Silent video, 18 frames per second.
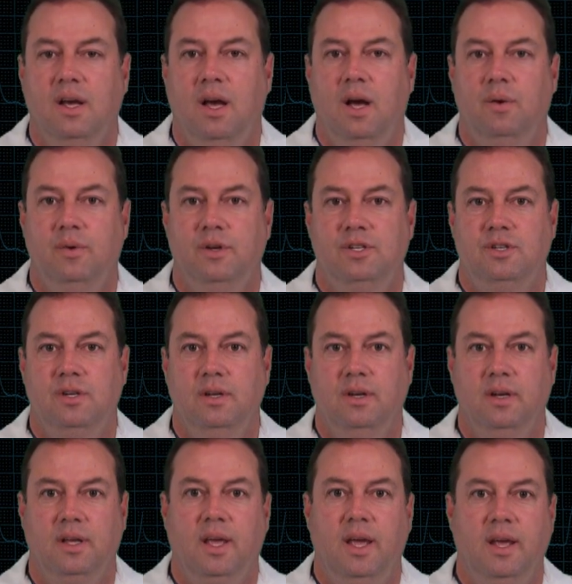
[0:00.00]
uh, which
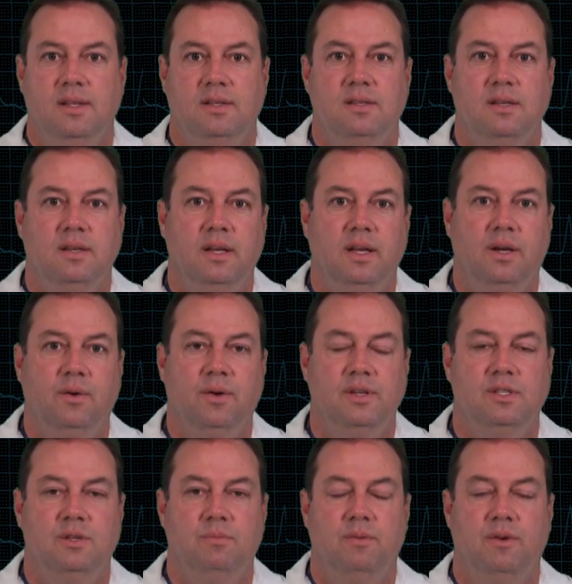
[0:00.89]
indicates a
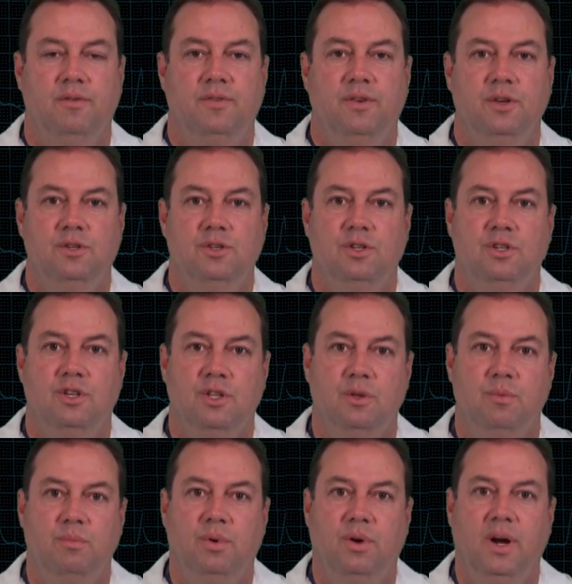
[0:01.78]
decrease in perfusion to
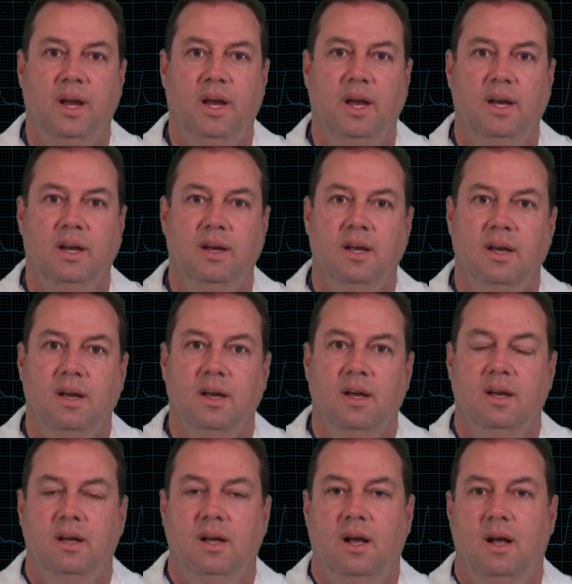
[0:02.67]
the brain,
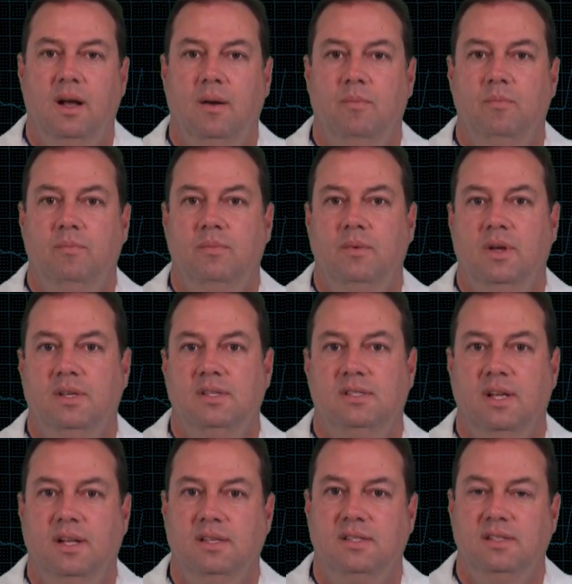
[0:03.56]
um, a
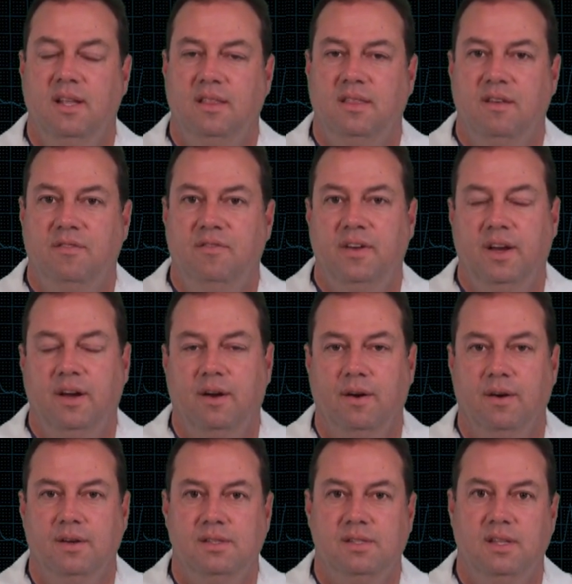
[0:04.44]
sense that the
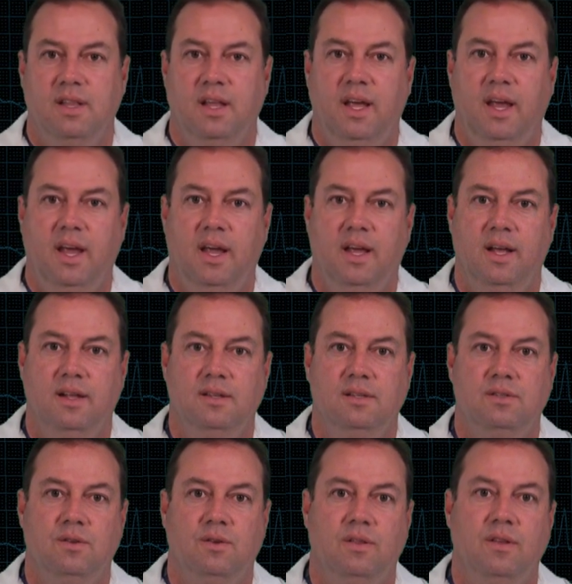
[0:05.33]
fingers and the
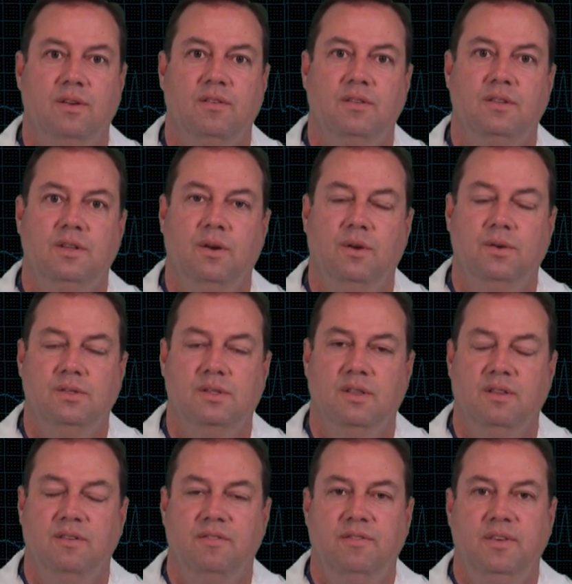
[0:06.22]
hands or the toes
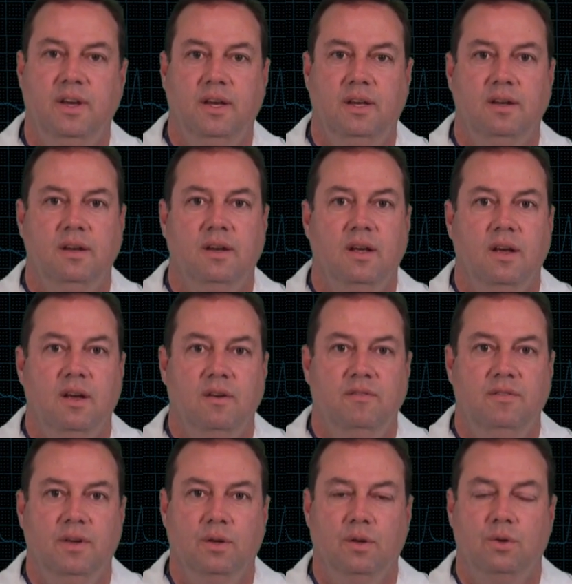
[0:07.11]
and the feet
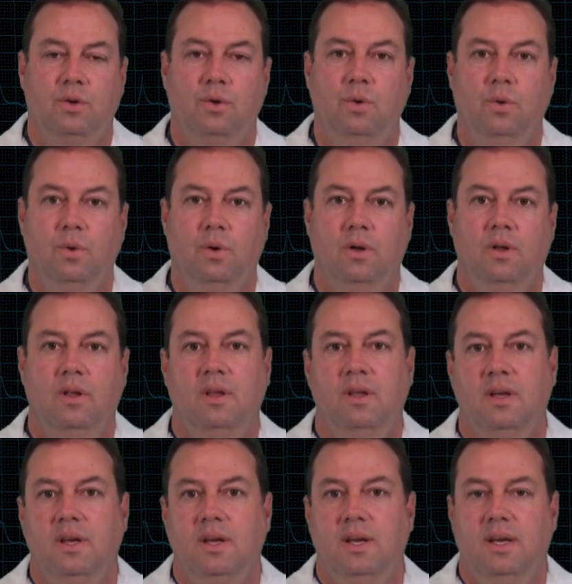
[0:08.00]
feel
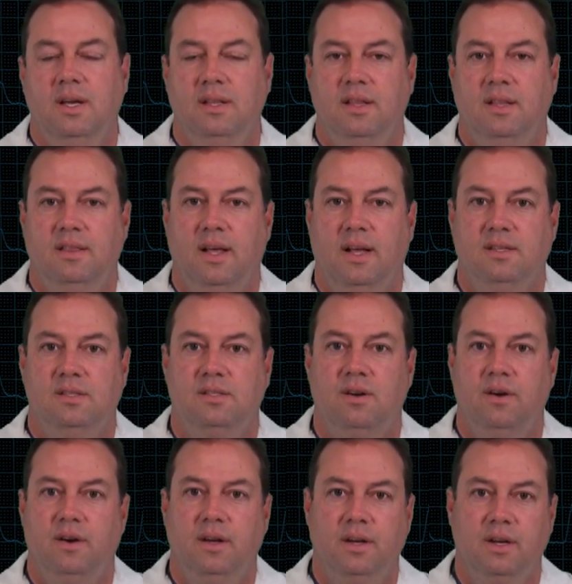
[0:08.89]
cool and that that's
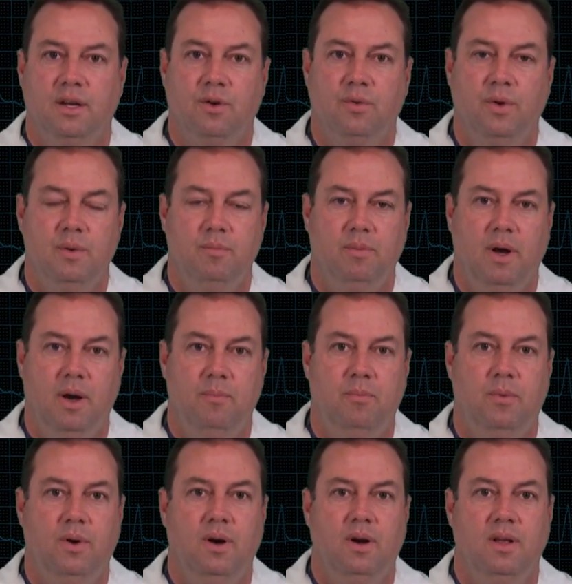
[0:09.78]
starting to creep
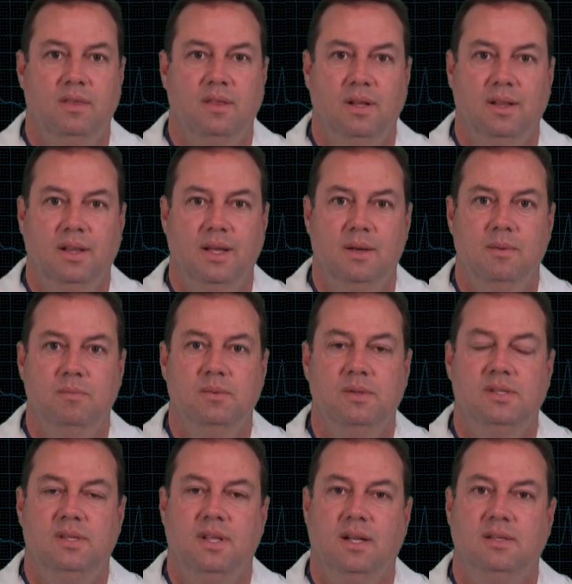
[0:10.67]
upward on the
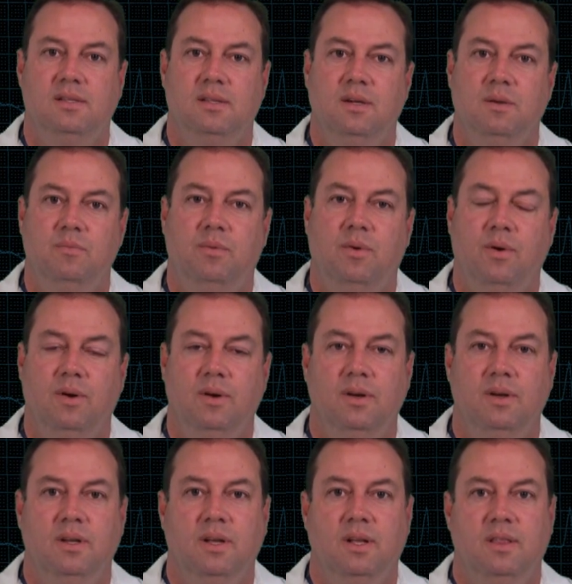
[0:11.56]
limbs. That's an
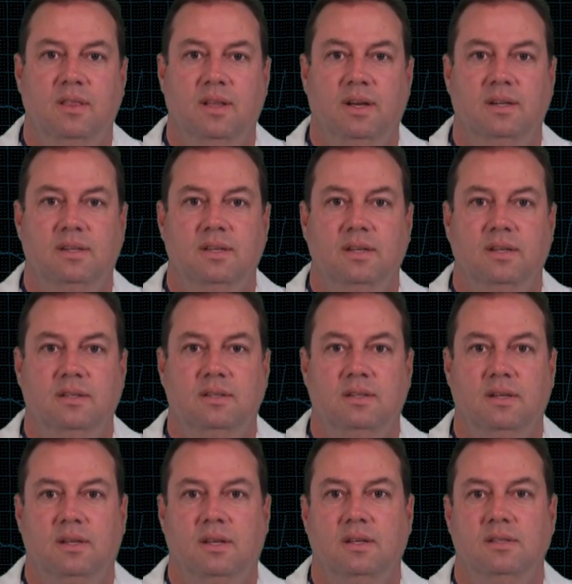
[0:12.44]
important uh, thing to,
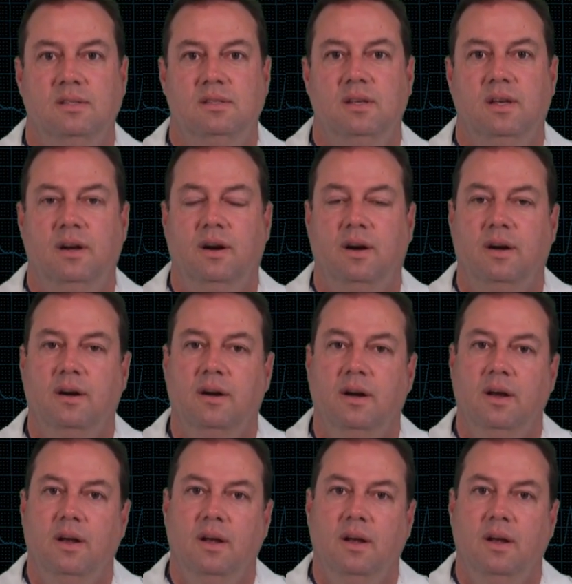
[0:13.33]
to consider.